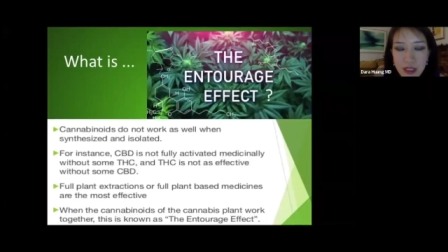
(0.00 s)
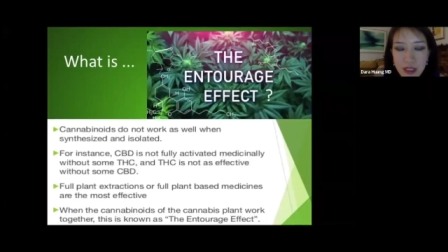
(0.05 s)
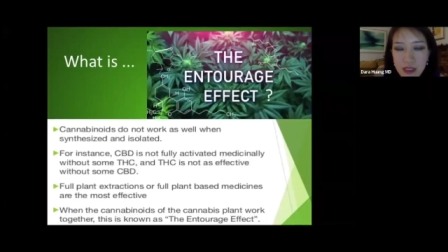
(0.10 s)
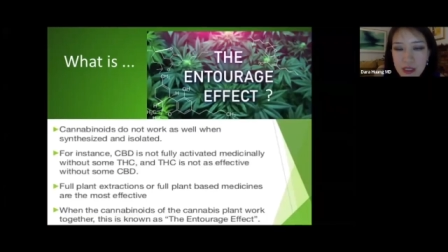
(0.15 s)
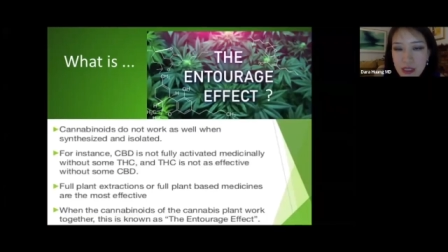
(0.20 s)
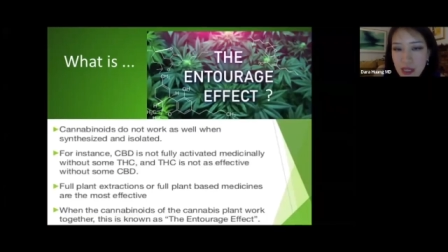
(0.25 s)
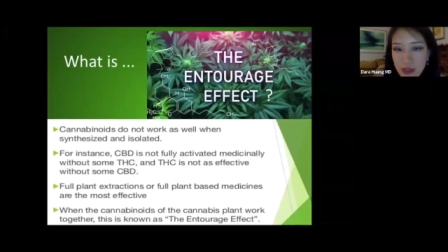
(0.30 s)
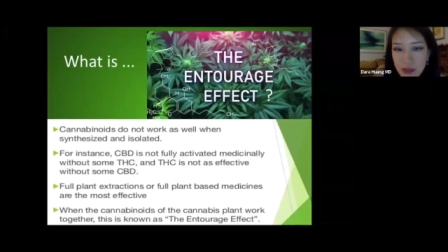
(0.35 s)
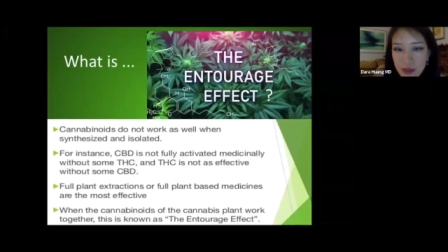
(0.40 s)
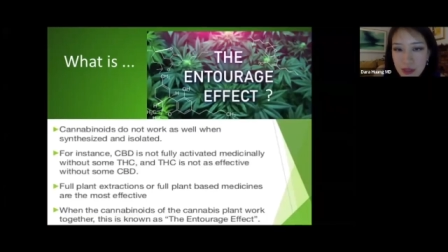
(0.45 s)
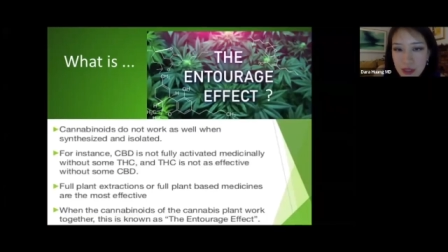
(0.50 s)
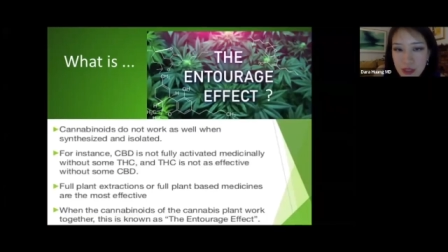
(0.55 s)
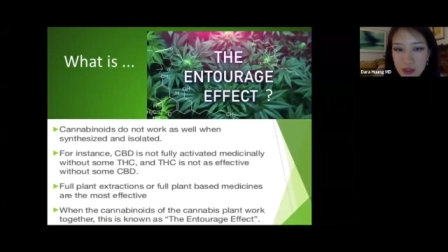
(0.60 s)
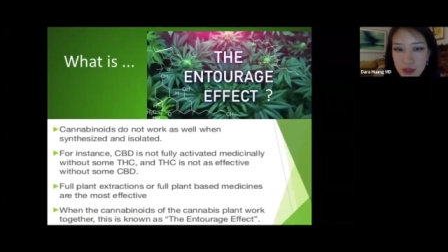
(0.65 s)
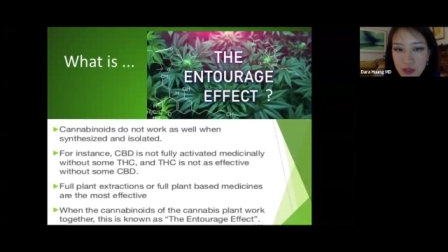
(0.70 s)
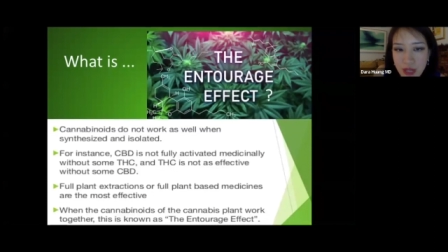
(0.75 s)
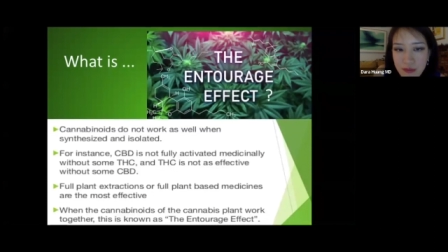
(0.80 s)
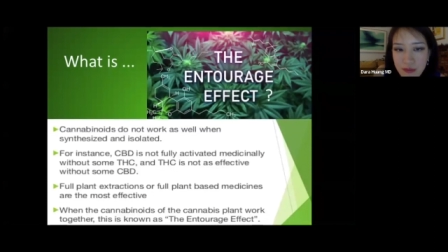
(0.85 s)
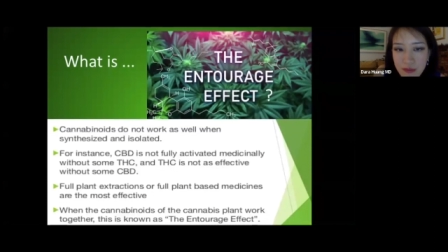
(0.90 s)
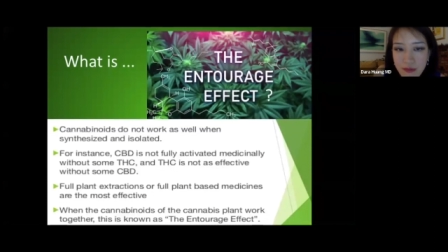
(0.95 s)
not only do
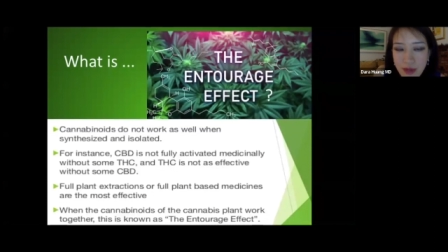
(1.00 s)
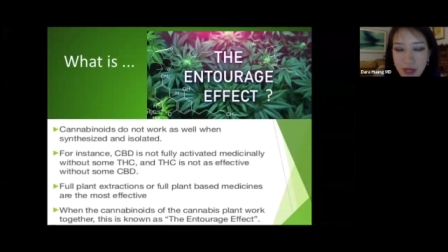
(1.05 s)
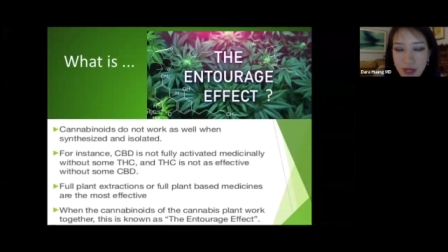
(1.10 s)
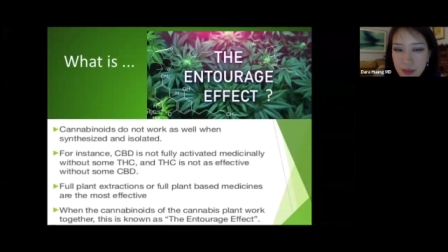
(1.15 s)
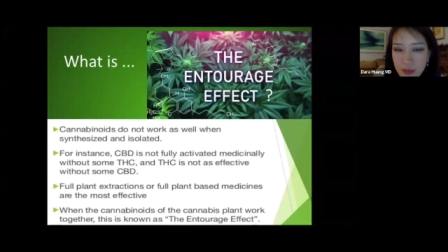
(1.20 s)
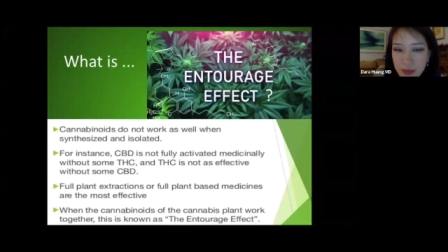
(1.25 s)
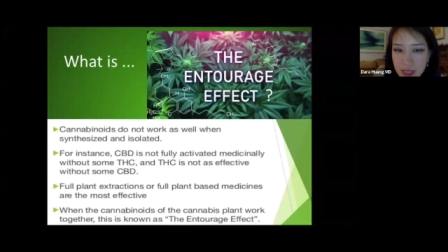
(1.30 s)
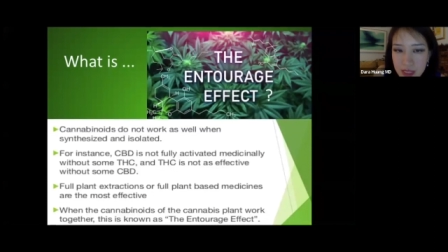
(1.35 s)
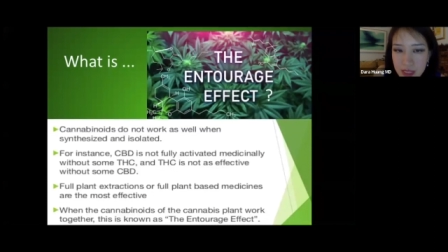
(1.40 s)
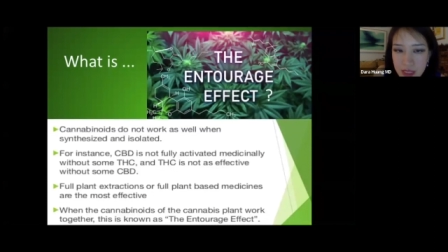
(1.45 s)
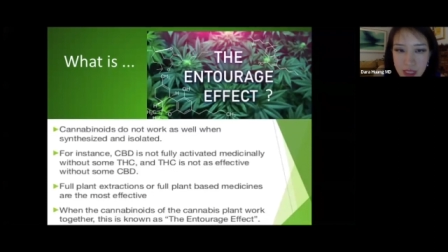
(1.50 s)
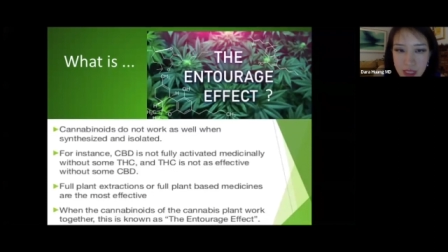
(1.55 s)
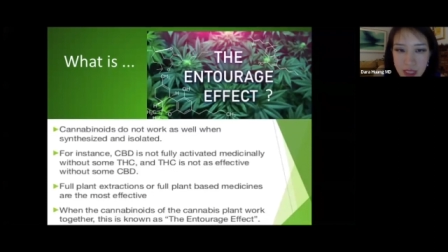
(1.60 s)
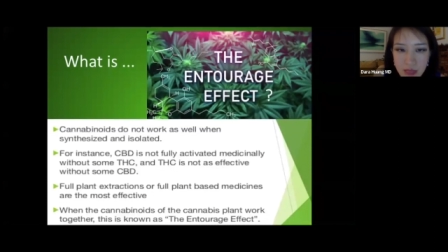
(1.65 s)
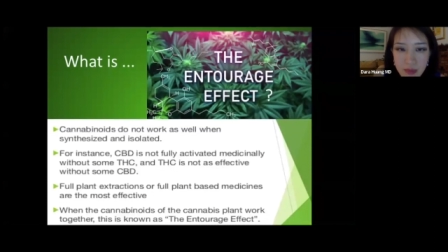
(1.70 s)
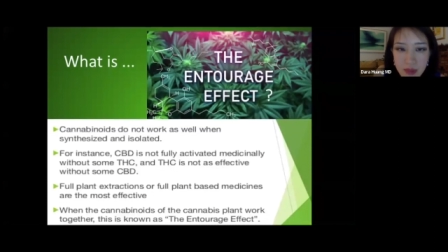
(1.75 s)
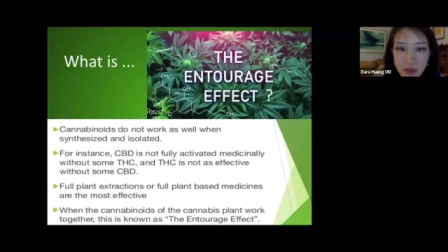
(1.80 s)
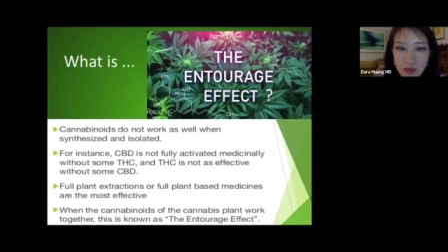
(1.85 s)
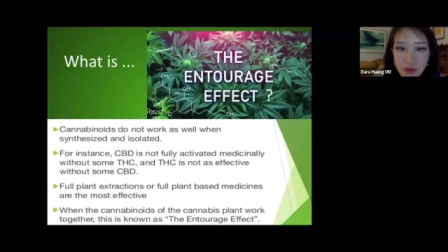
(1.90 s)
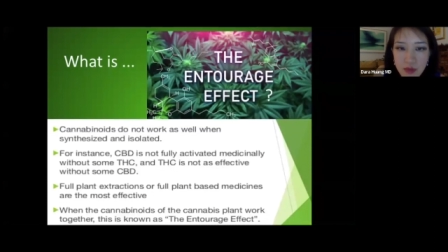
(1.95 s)
you have the vitamin C,
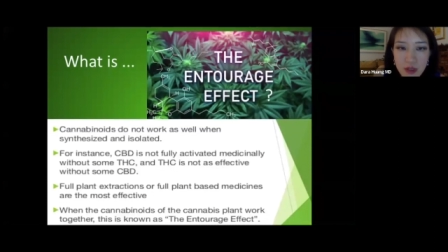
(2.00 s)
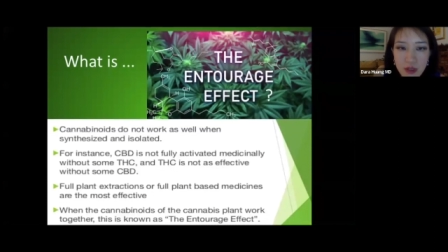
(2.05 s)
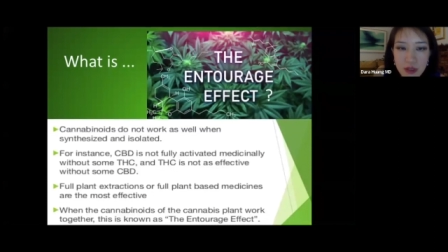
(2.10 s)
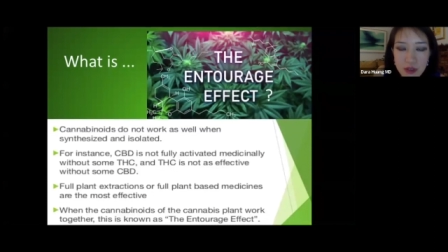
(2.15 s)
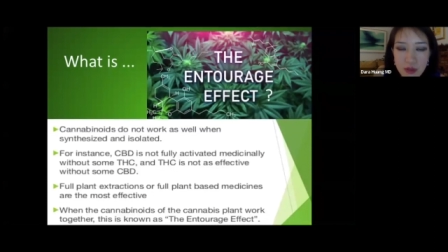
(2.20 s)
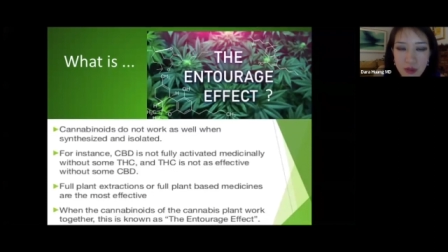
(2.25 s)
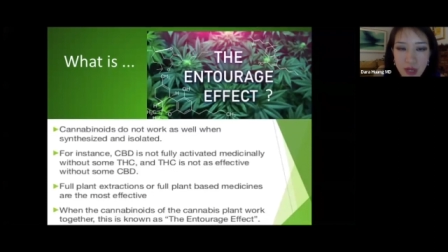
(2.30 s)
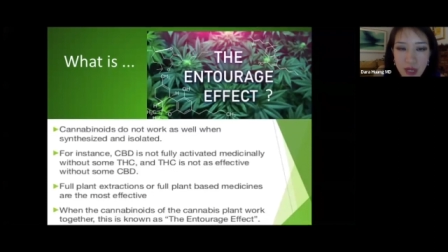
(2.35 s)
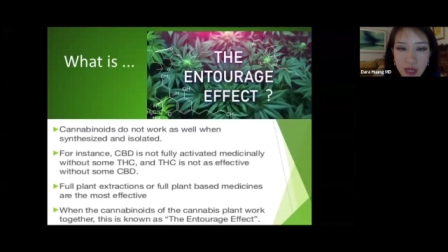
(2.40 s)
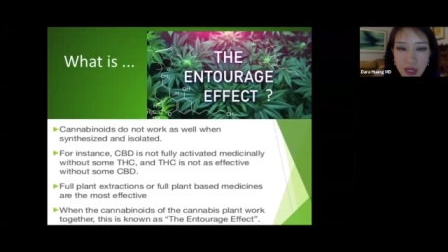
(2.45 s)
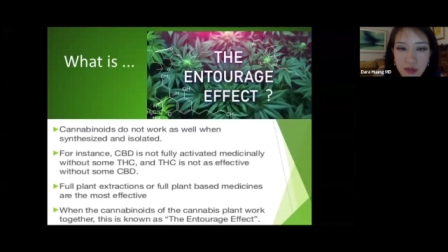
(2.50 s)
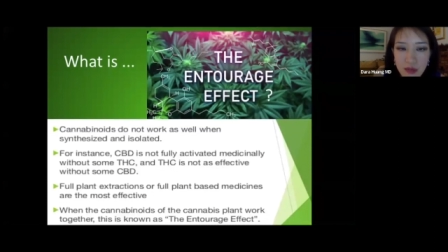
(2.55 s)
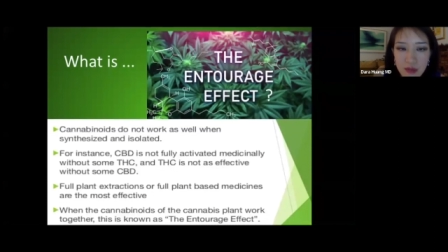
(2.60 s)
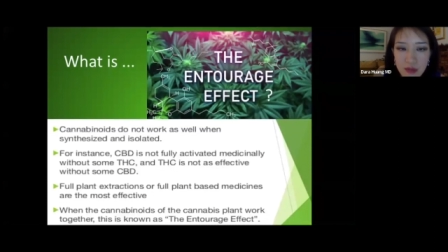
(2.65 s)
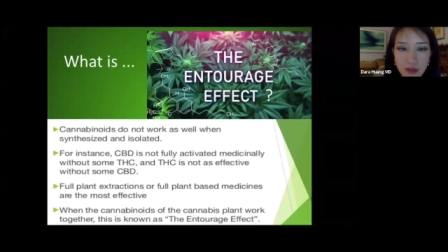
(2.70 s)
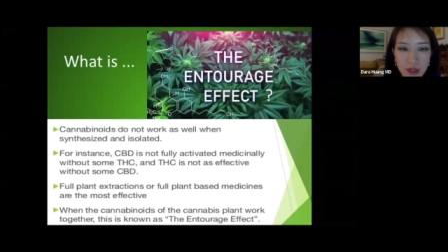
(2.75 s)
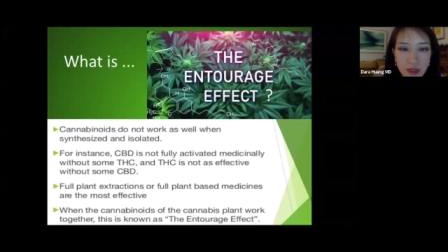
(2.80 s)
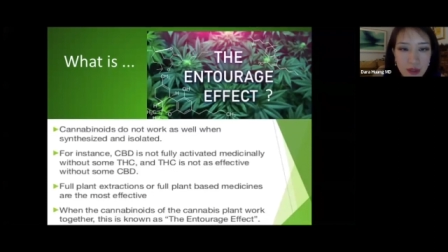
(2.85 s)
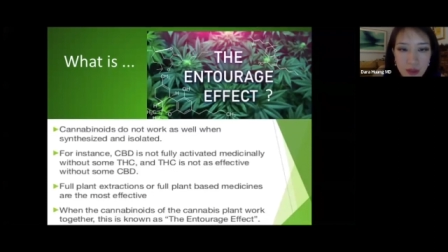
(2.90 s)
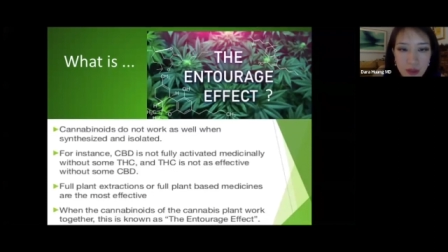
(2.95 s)
but you also have
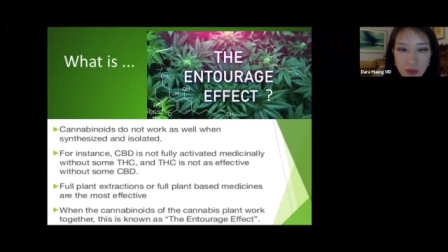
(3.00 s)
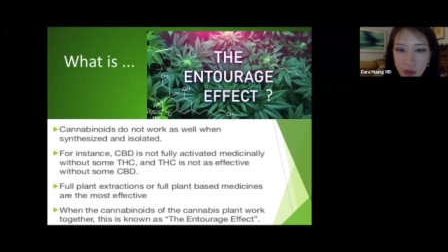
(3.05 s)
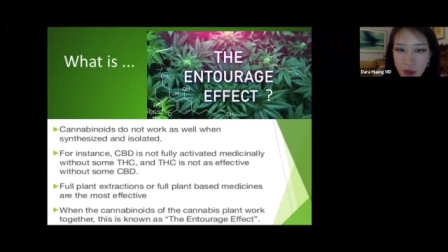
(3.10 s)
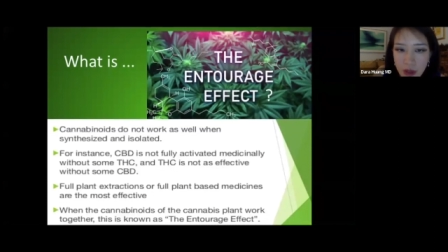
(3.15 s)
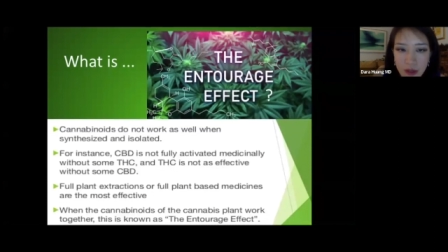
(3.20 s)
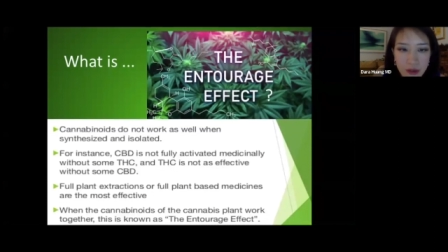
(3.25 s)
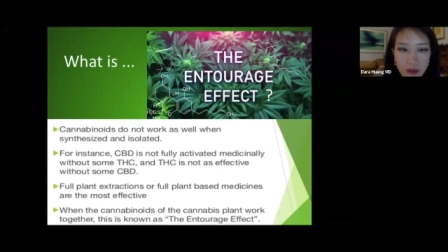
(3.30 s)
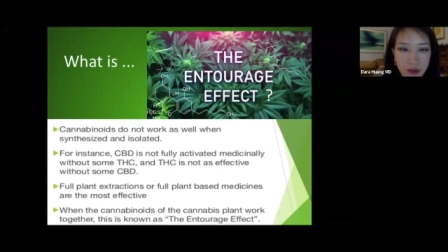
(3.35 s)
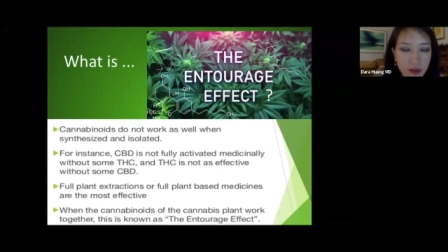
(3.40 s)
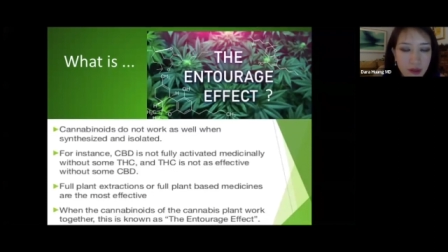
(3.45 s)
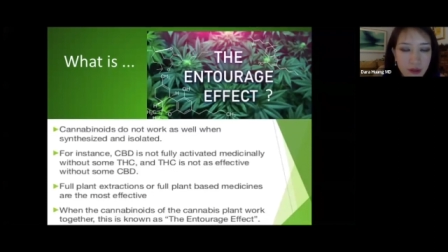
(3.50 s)
the water,